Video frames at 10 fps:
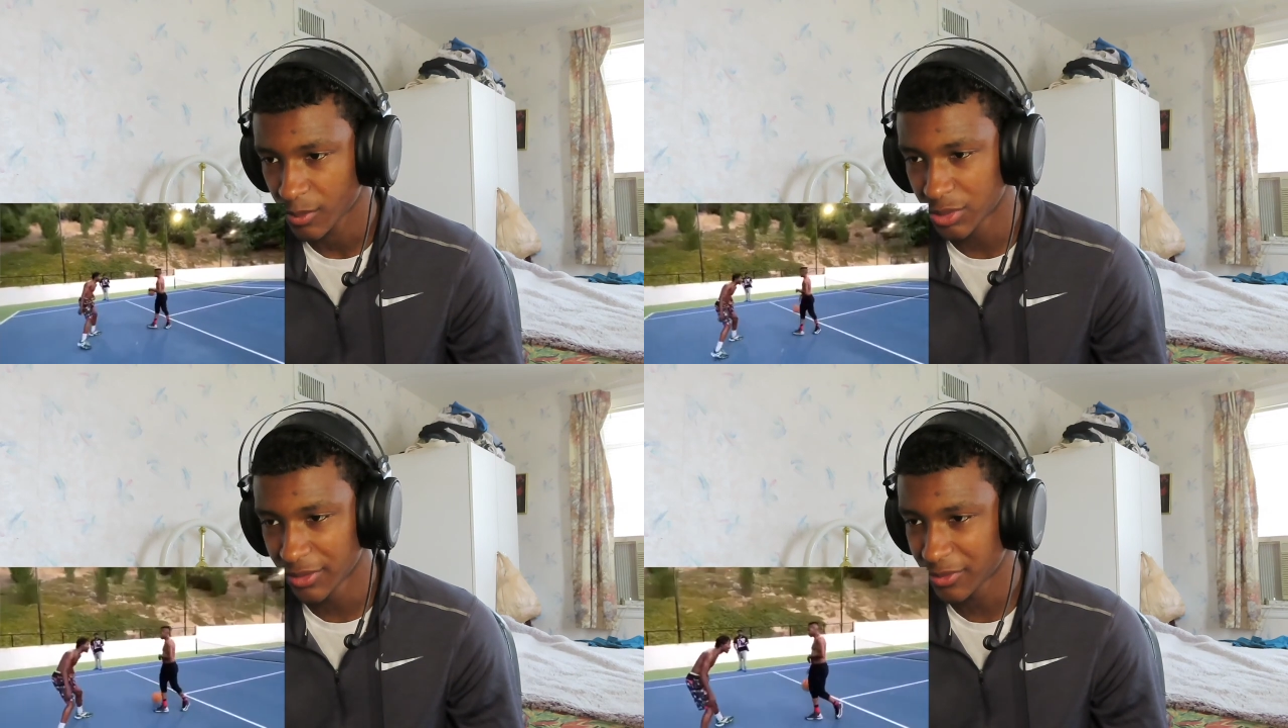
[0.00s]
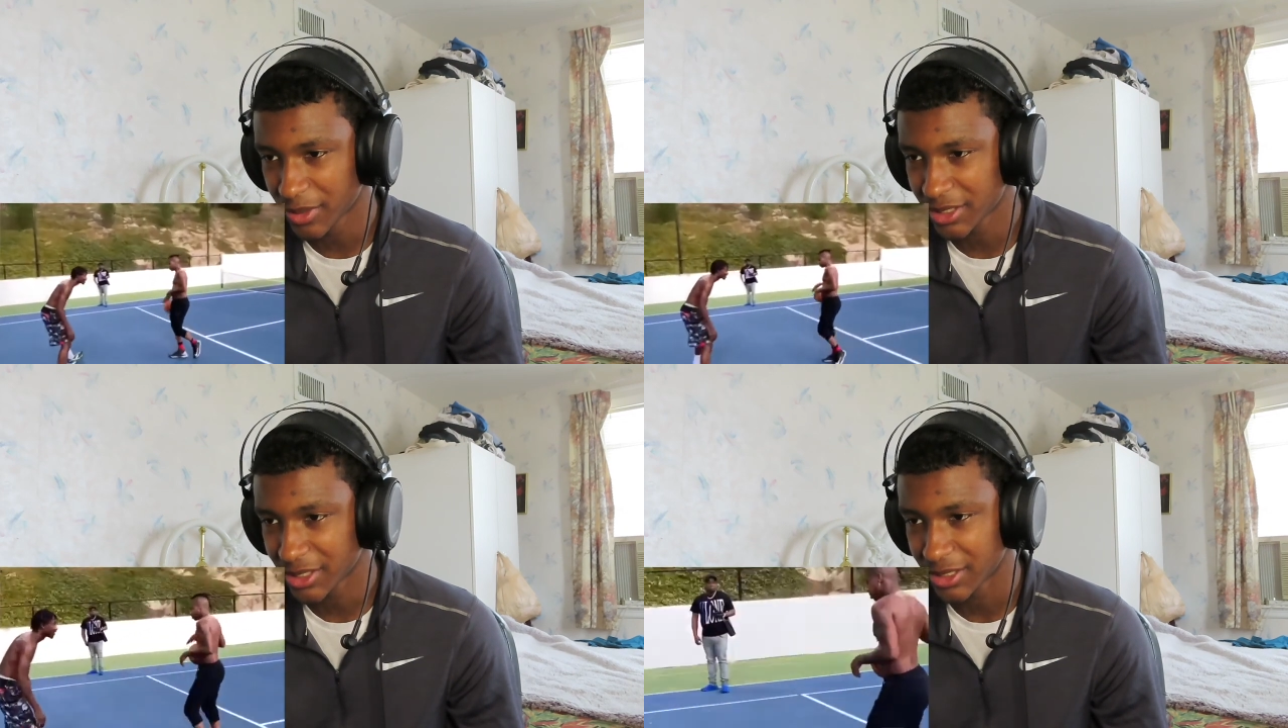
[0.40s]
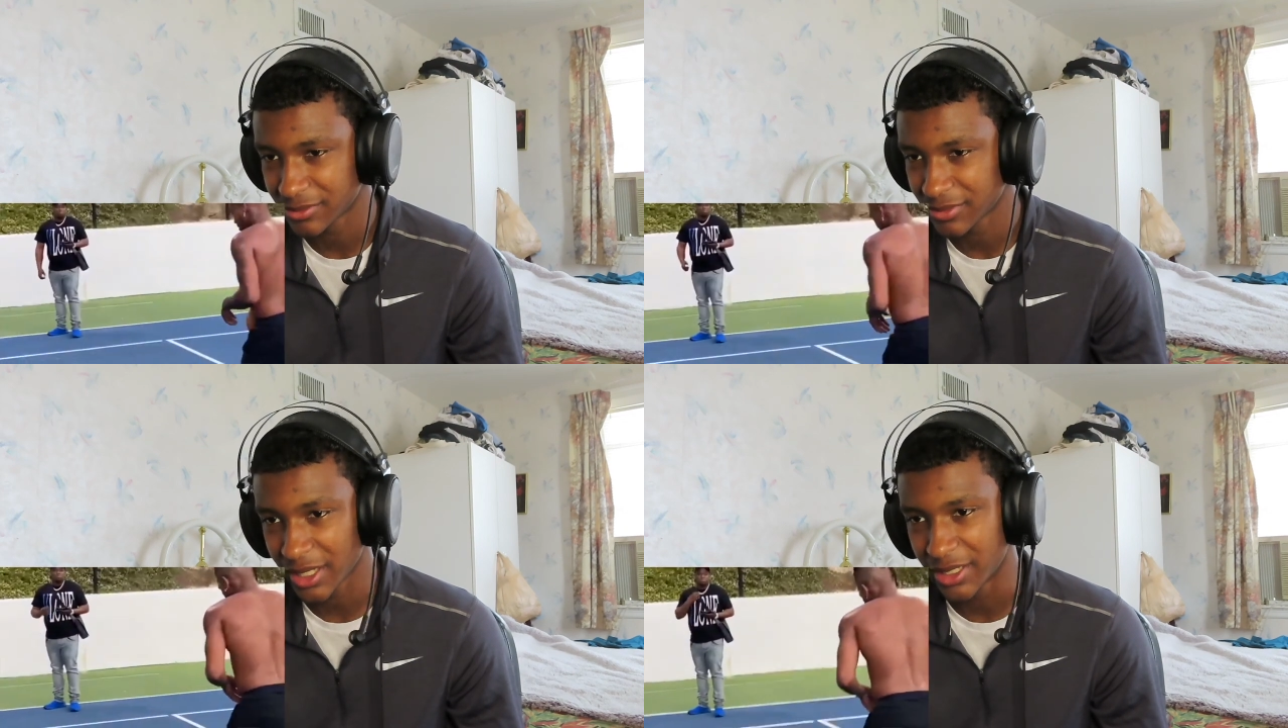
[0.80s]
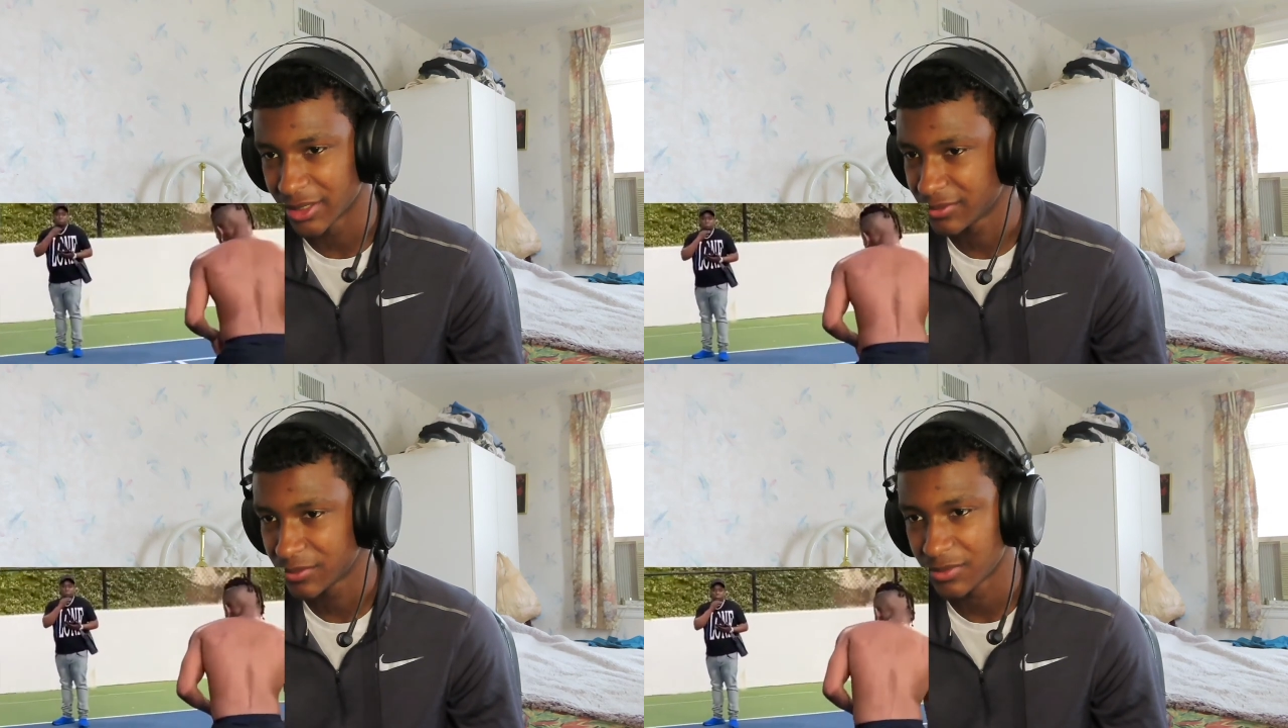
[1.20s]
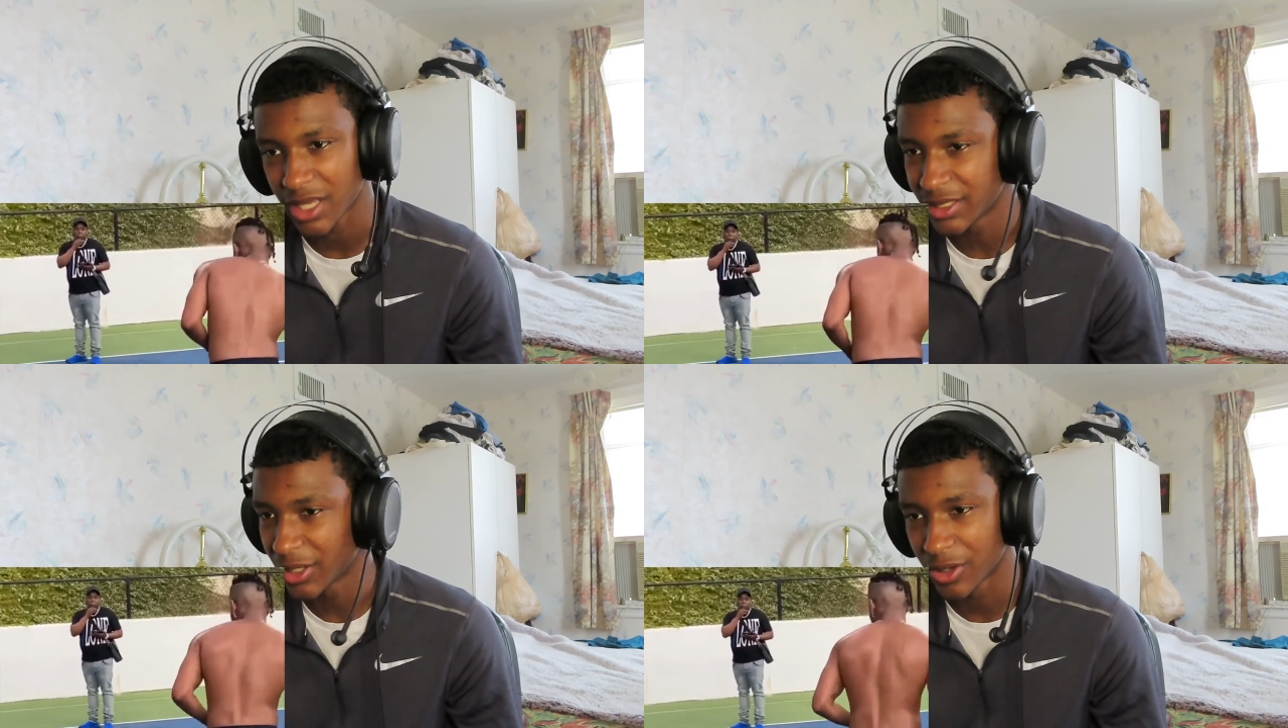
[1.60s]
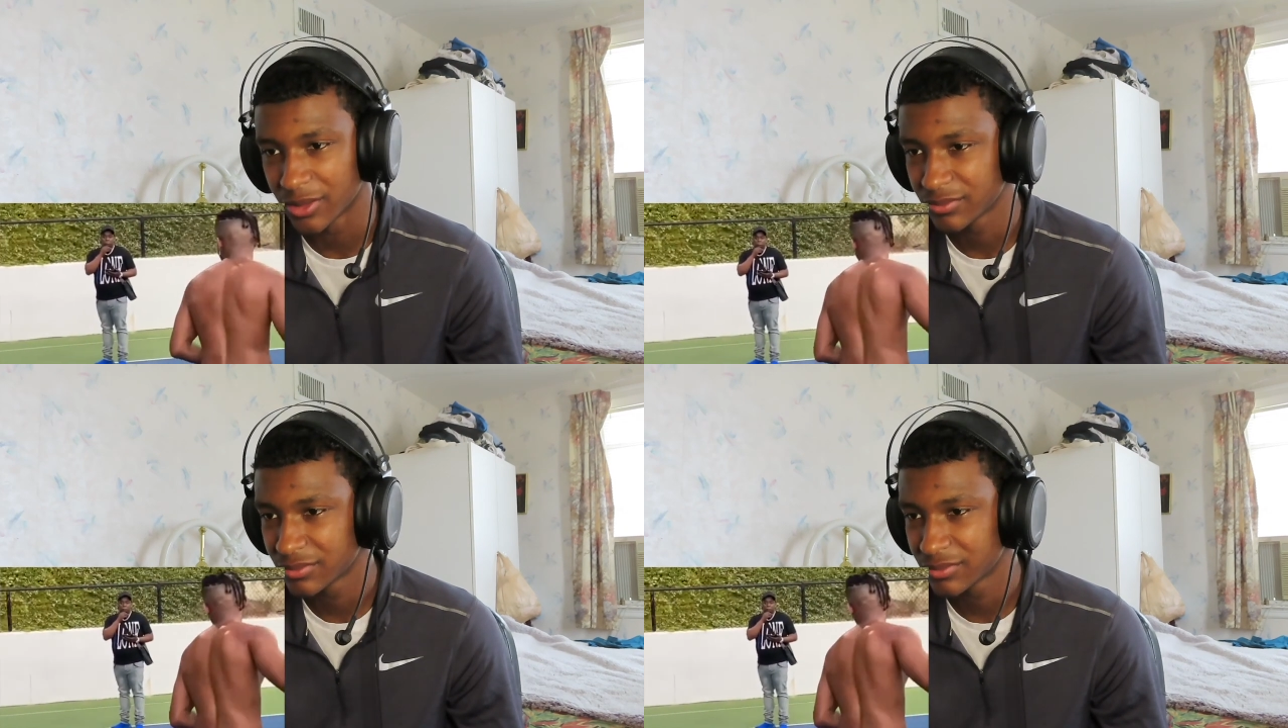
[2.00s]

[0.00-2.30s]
Pull it from right there. End it. End it up.